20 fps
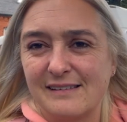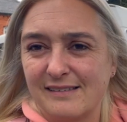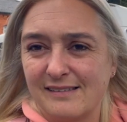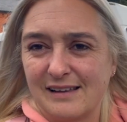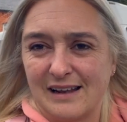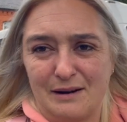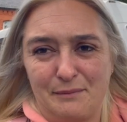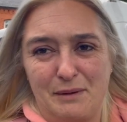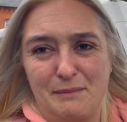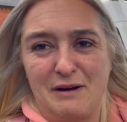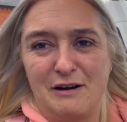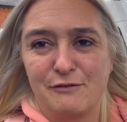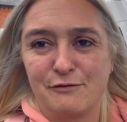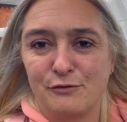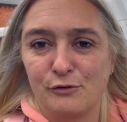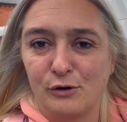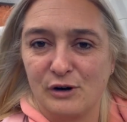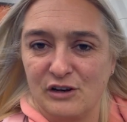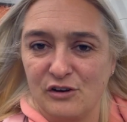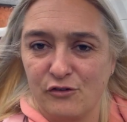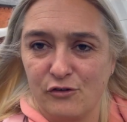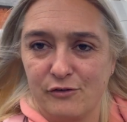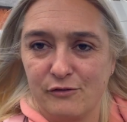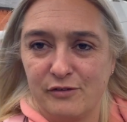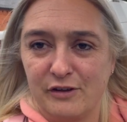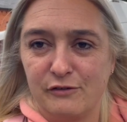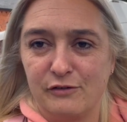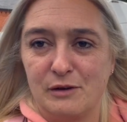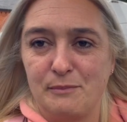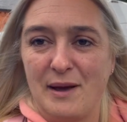it's going to be about
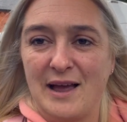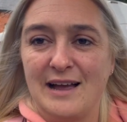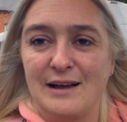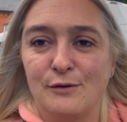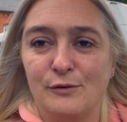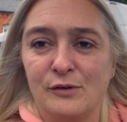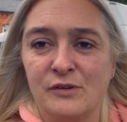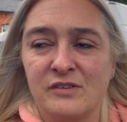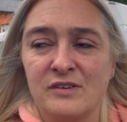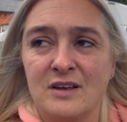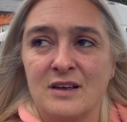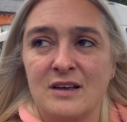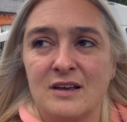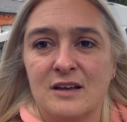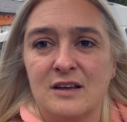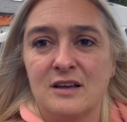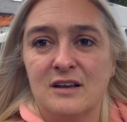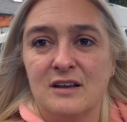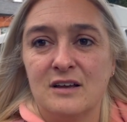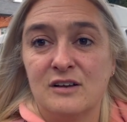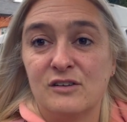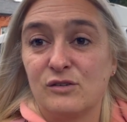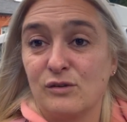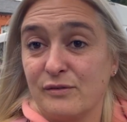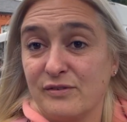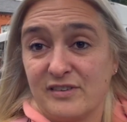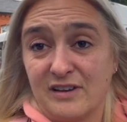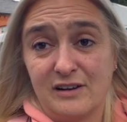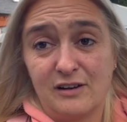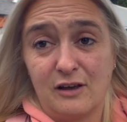£450. So
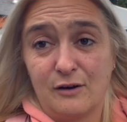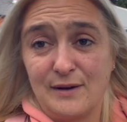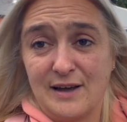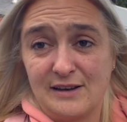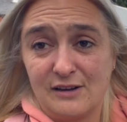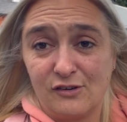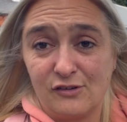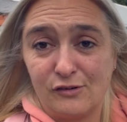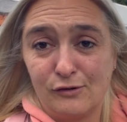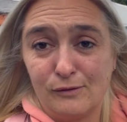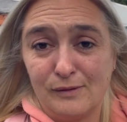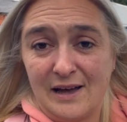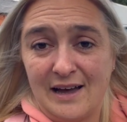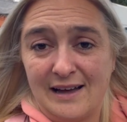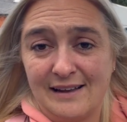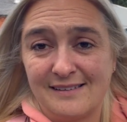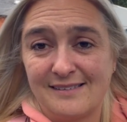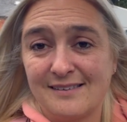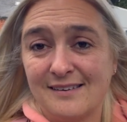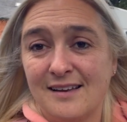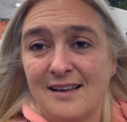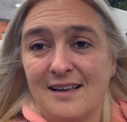I've said go ahead and do that,